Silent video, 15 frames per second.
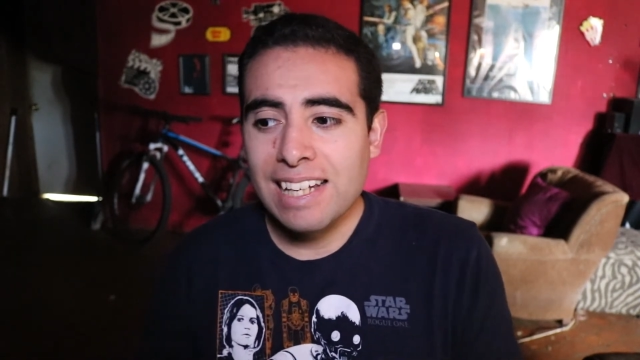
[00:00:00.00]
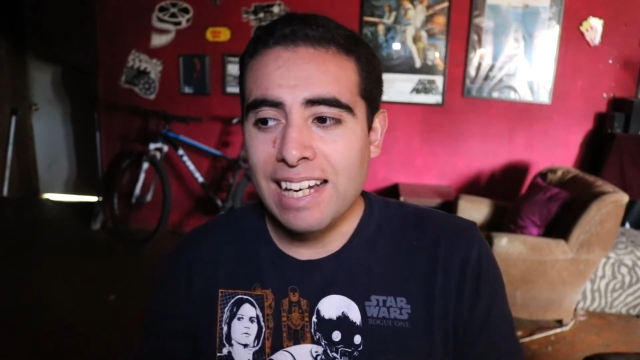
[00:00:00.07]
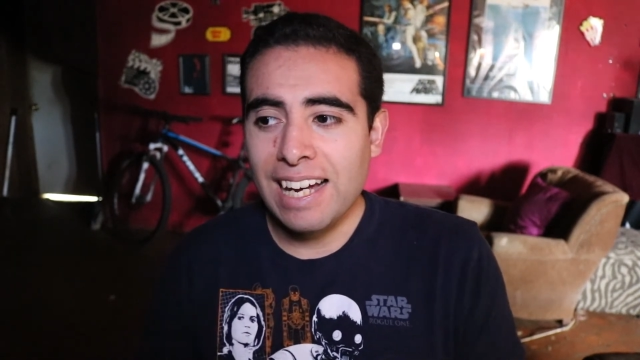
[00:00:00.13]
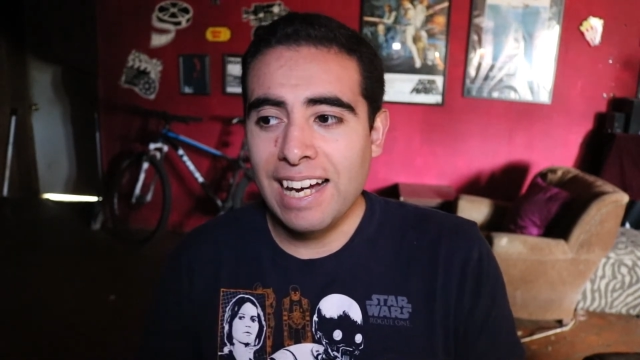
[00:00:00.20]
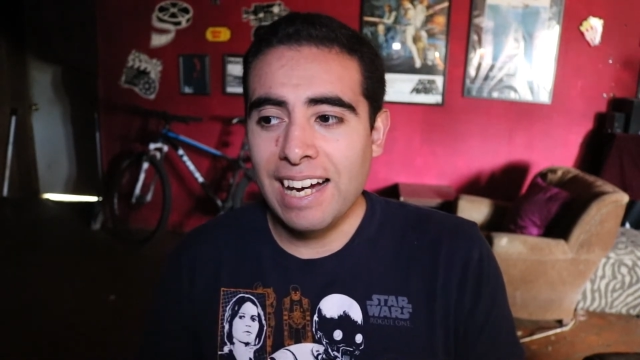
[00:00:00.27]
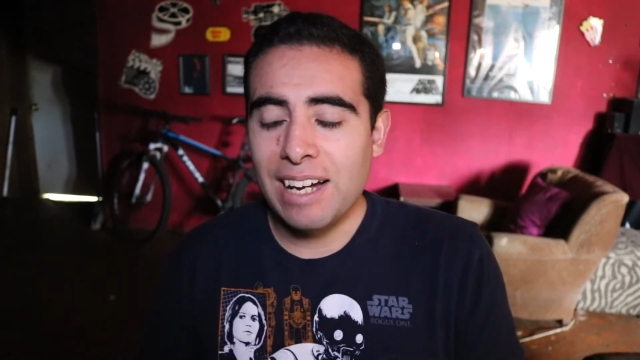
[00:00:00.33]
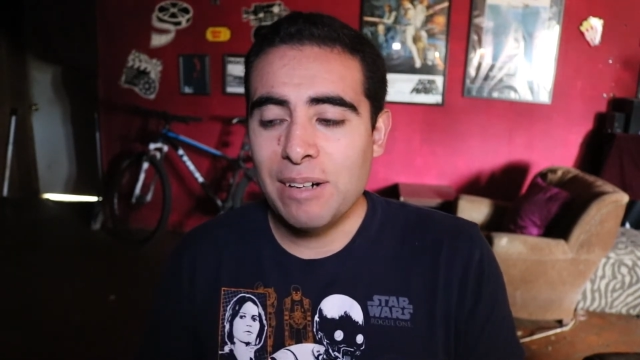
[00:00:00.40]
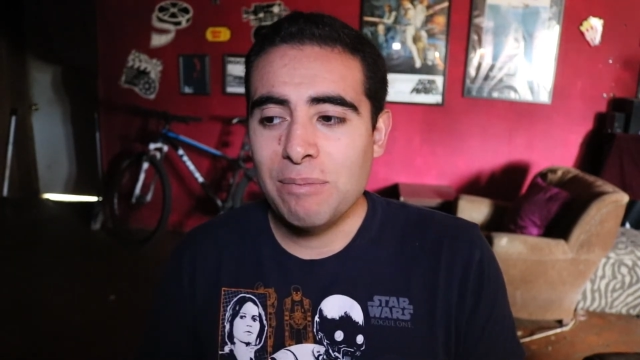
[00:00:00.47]

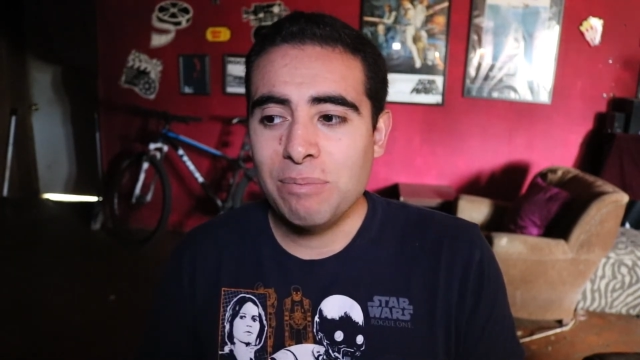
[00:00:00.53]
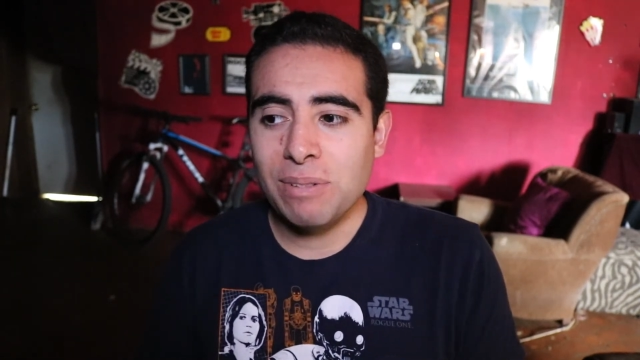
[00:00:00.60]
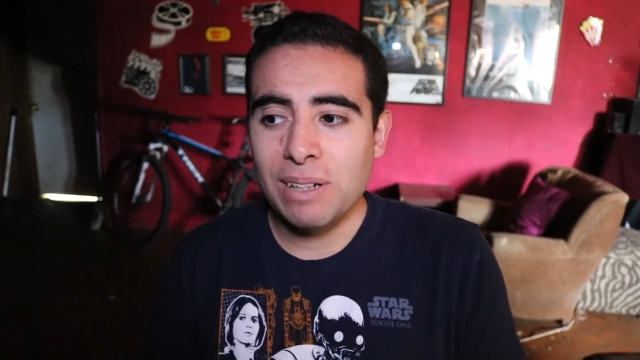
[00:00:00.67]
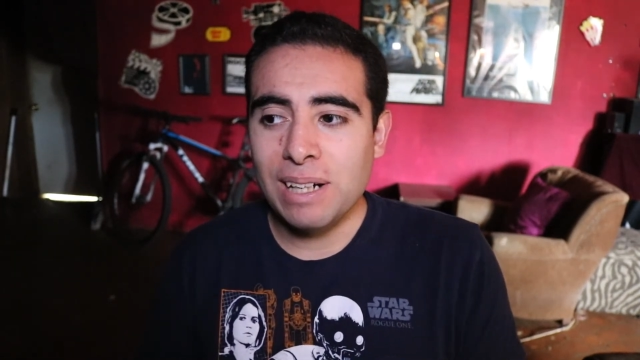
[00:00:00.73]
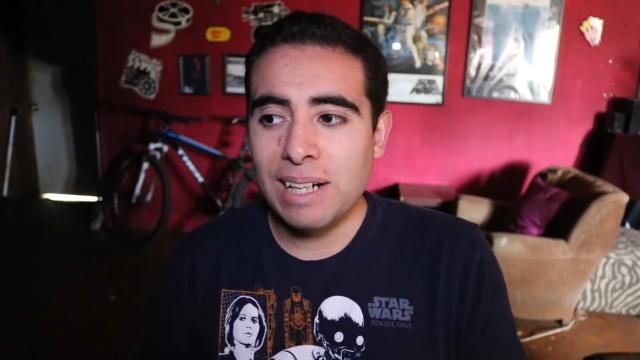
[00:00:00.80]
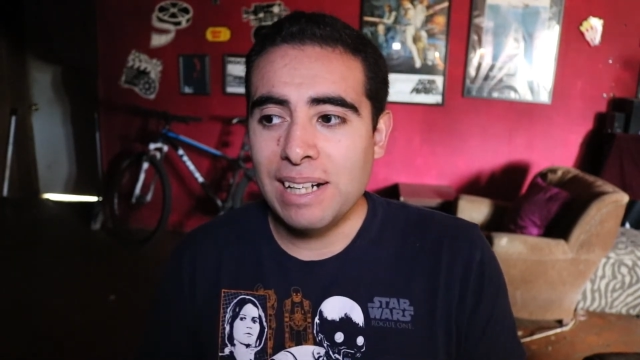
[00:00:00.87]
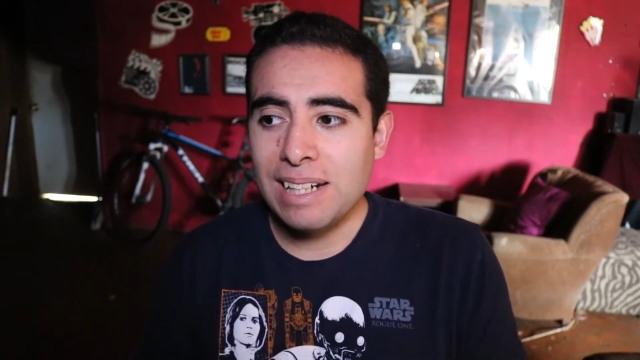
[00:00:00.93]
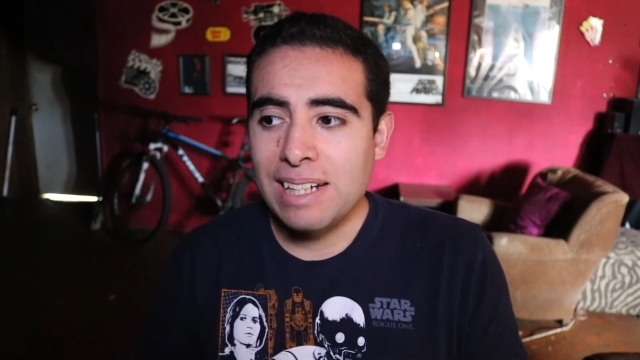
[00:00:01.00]

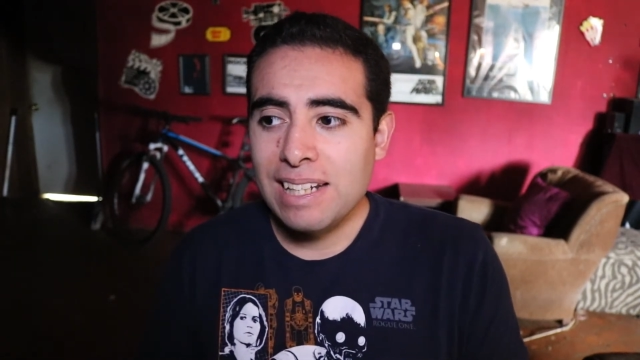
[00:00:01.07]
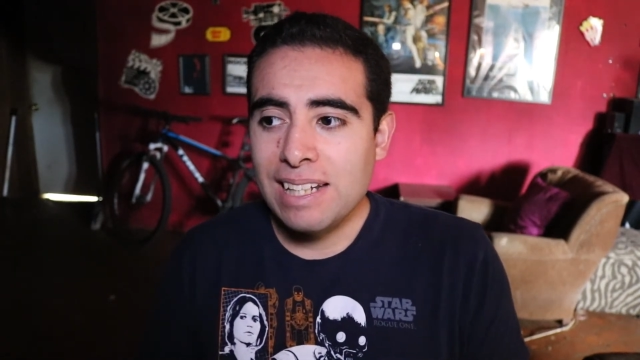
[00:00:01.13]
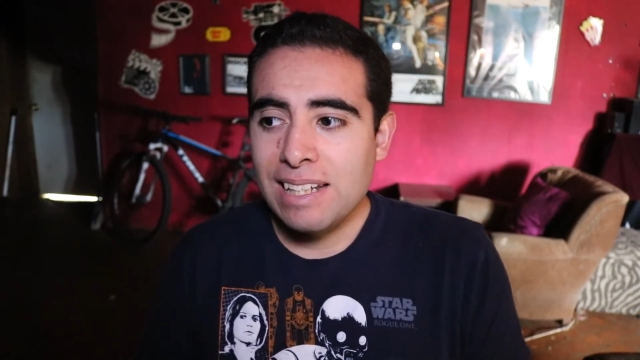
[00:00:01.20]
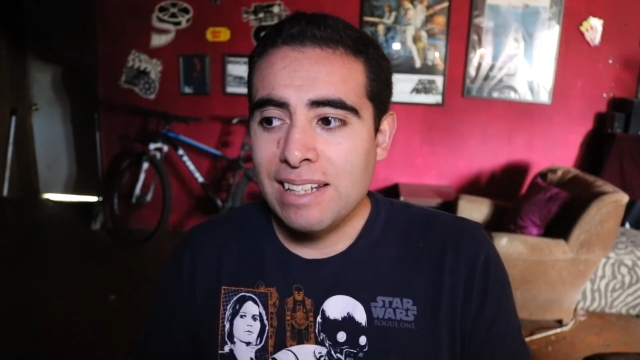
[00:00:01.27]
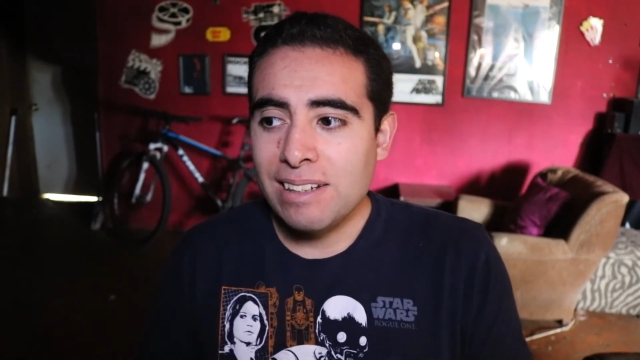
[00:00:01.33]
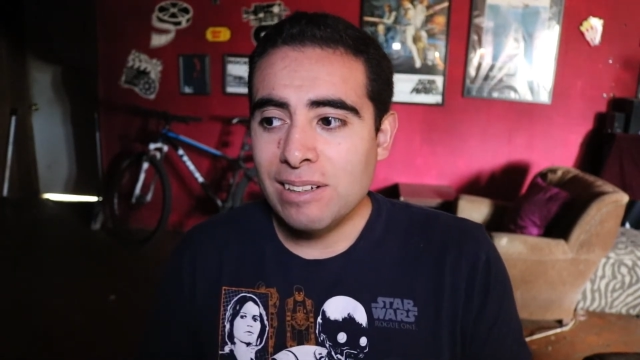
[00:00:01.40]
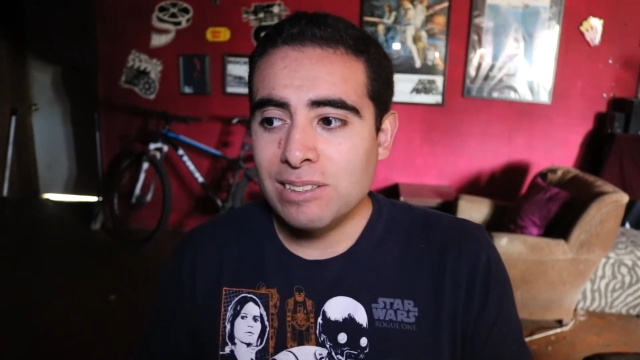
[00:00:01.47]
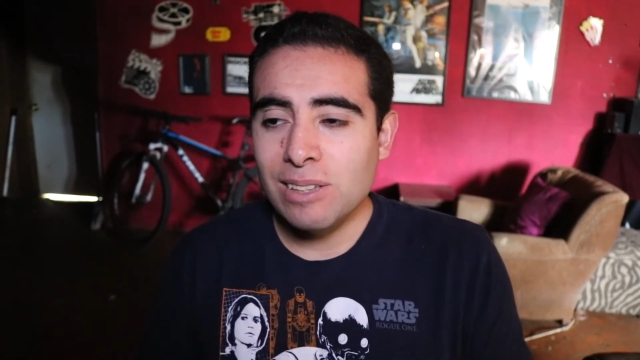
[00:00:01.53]
But
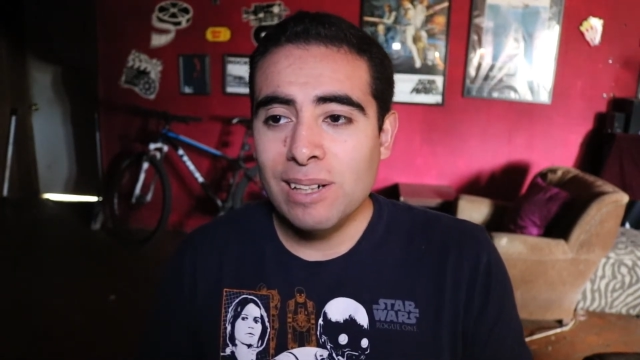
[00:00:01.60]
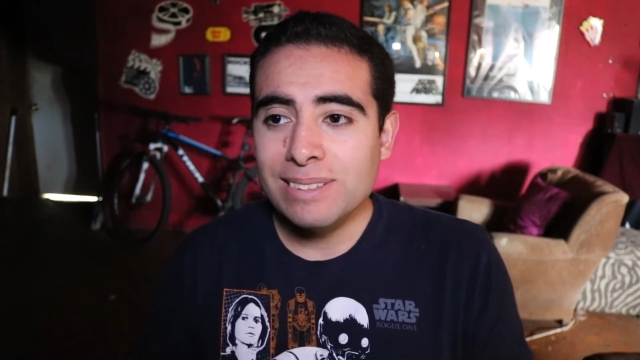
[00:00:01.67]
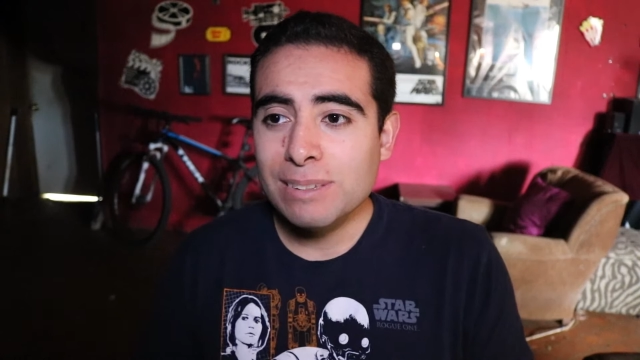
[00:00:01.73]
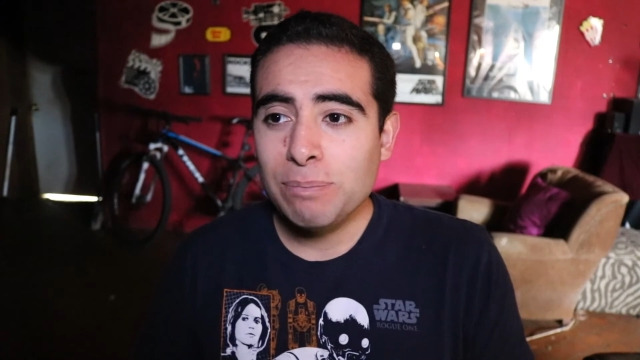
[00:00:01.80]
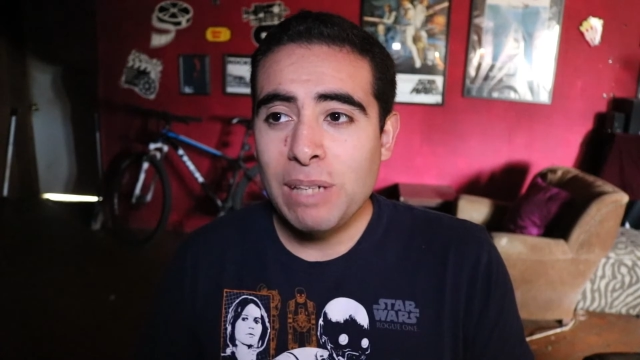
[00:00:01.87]
there's also